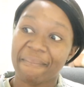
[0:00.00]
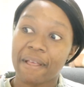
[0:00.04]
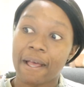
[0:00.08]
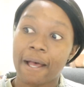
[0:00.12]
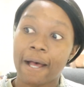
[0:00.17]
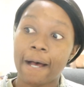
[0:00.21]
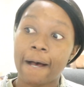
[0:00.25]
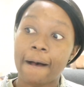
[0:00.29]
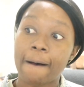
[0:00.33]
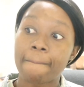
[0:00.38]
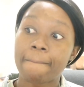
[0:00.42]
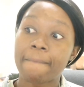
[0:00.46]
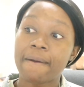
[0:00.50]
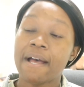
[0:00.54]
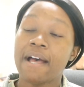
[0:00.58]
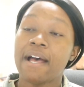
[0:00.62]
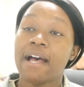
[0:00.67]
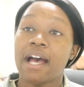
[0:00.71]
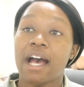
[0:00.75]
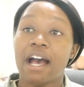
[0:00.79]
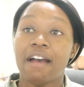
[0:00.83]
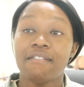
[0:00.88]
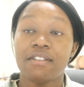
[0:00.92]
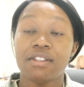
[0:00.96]

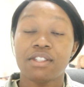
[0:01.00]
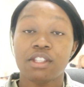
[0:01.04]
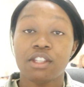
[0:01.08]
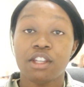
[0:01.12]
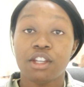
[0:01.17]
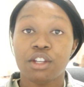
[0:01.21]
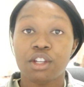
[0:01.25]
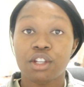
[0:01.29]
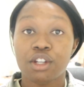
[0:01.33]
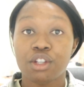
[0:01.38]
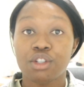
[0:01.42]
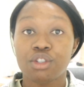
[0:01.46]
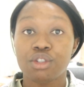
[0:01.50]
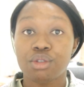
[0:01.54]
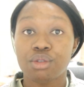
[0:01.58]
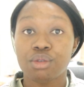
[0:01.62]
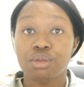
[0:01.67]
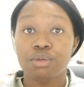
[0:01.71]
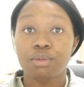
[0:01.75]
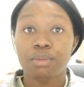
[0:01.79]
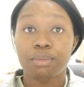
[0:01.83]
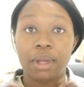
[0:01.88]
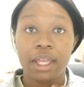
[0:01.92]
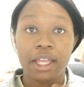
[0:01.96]
Obviously you're gonna
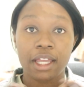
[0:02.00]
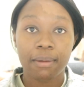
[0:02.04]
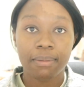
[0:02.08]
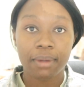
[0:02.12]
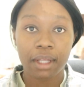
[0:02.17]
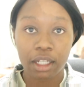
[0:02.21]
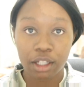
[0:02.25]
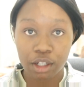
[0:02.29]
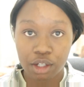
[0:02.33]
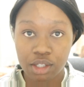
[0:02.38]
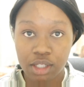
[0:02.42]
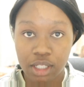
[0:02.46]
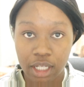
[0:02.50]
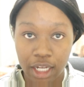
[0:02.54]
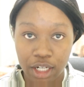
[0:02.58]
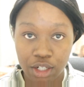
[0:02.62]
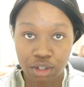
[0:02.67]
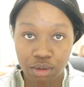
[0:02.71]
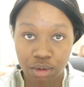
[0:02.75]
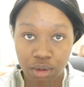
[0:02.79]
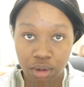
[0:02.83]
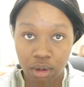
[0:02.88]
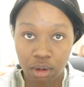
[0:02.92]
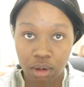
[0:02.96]
do makeup that looks
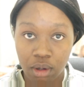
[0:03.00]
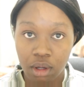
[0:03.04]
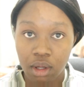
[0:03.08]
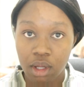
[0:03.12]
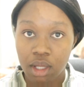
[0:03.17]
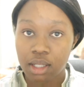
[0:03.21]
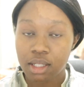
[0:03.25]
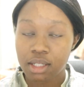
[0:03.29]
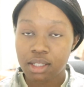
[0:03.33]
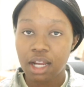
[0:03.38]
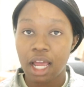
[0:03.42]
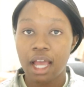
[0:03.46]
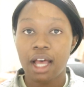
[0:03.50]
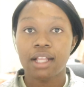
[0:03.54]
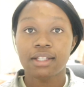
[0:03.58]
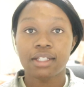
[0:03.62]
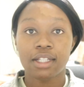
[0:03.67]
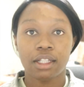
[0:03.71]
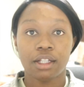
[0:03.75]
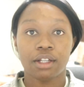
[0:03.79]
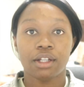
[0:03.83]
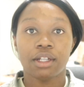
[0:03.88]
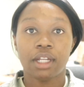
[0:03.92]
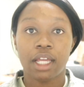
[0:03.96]
natural, styles
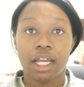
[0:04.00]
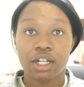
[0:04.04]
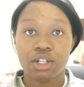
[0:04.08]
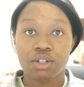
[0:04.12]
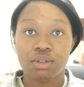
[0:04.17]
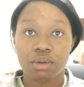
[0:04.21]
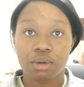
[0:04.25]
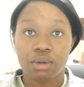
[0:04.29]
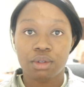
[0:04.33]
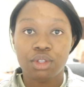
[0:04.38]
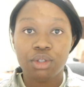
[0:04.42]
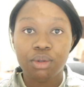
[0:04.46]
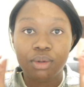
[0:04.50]
that look natural.